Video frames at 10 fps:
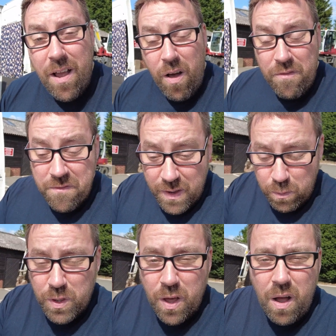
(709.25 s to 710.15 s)
I've
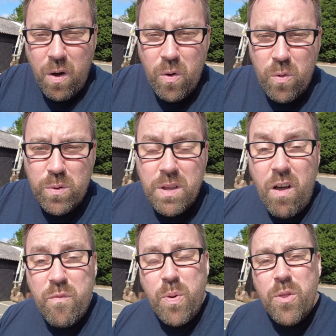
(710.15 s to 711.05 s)
filled the holes,
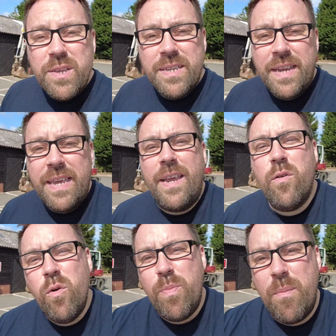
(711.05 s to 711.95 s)
I've put the sink in
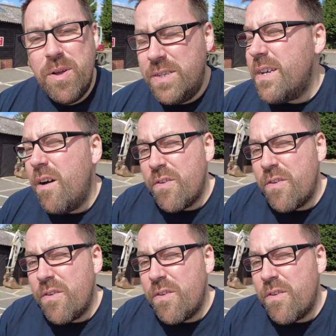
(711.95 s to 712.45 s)
all by myself,